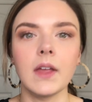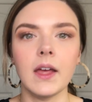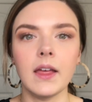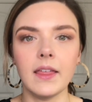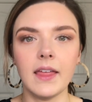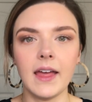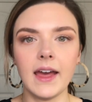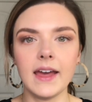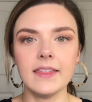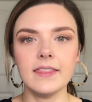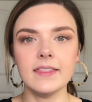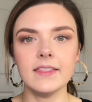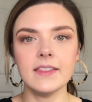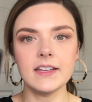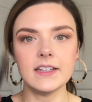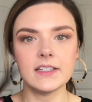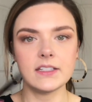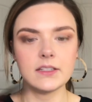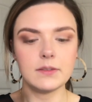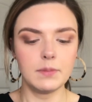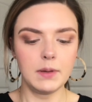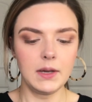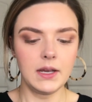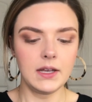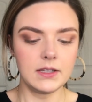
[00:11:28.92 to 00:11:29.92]
I like
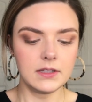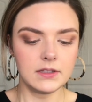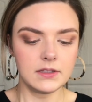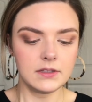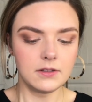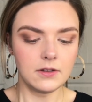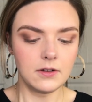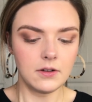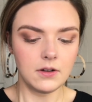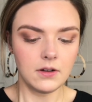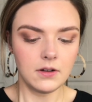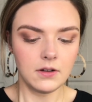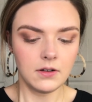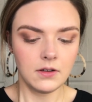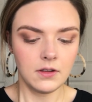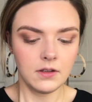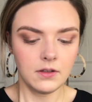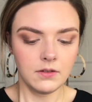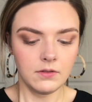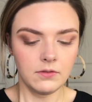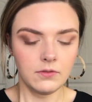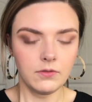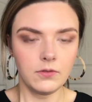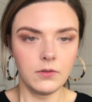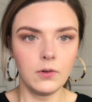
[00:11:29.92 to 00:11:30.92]
this pencil
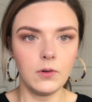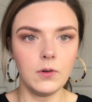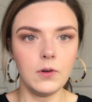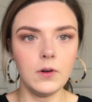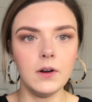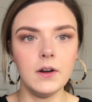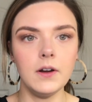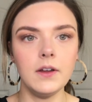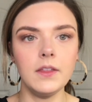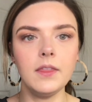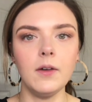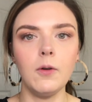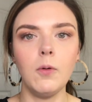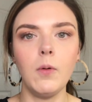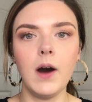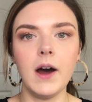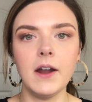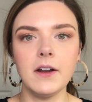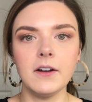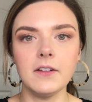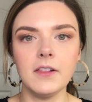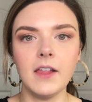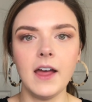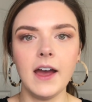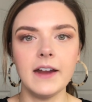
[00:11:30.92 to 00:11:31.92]
for the
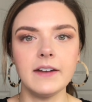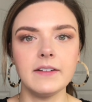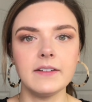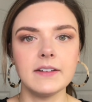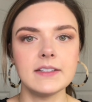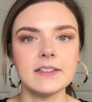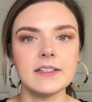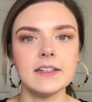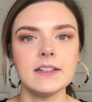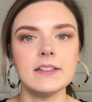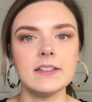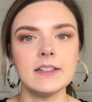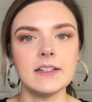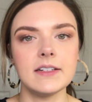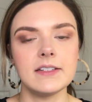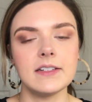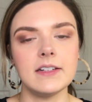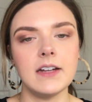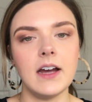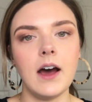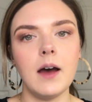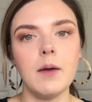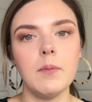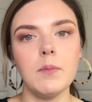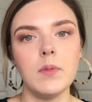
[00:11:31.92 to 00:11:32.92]
waterline because it does
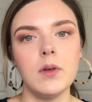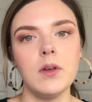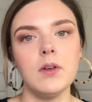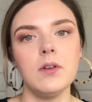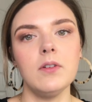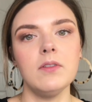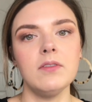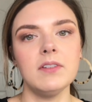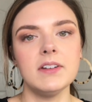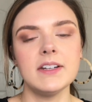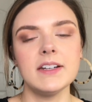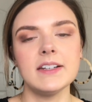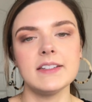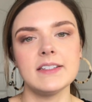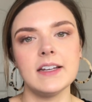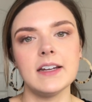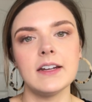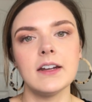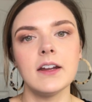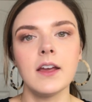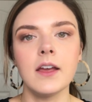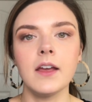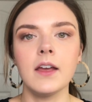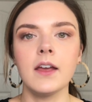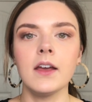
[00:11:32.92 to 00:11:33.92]
not move. It doesn't
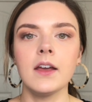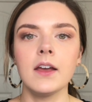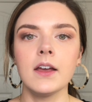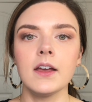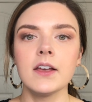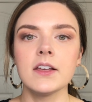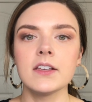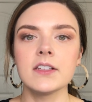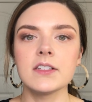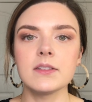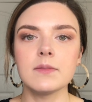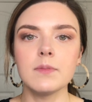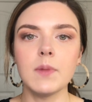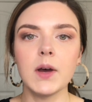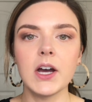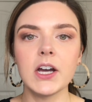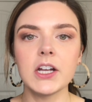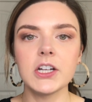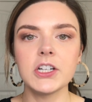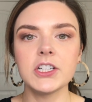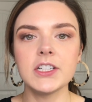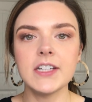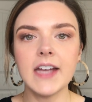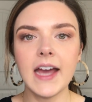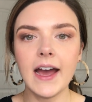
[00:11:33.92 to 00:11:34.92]

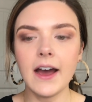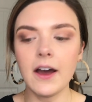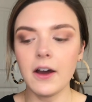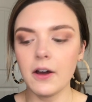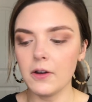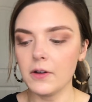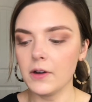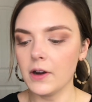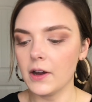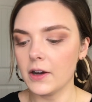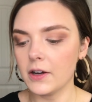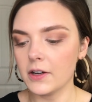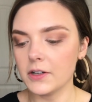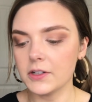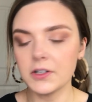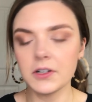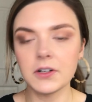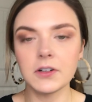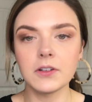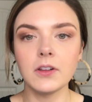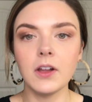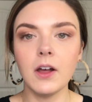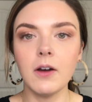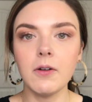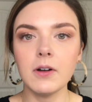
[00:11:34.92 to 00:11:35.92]
smudge down on
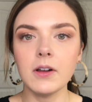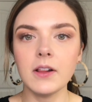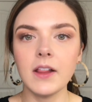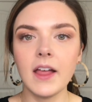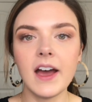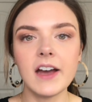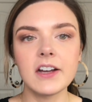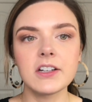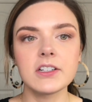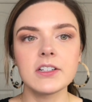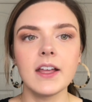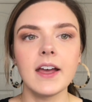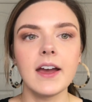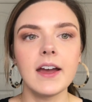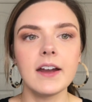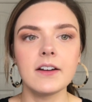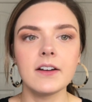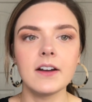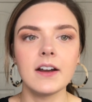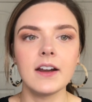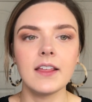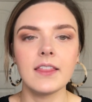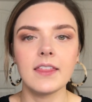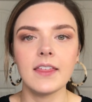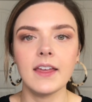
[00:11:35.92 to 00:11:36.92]
your lower lash line or
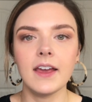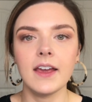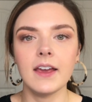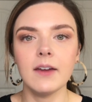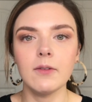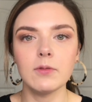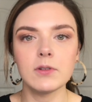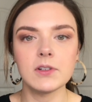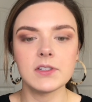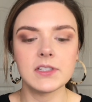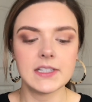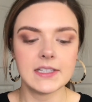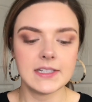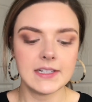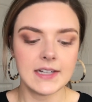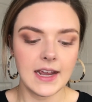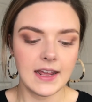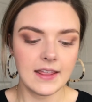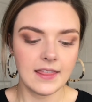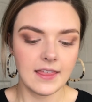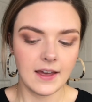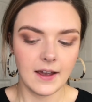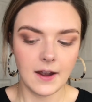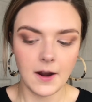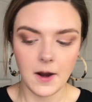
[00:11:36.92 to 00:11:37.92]
anything. It will stay
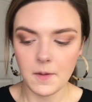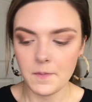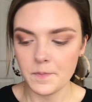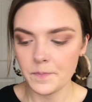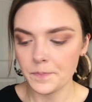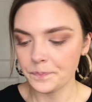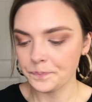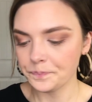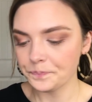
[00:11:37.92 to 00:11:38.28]
there.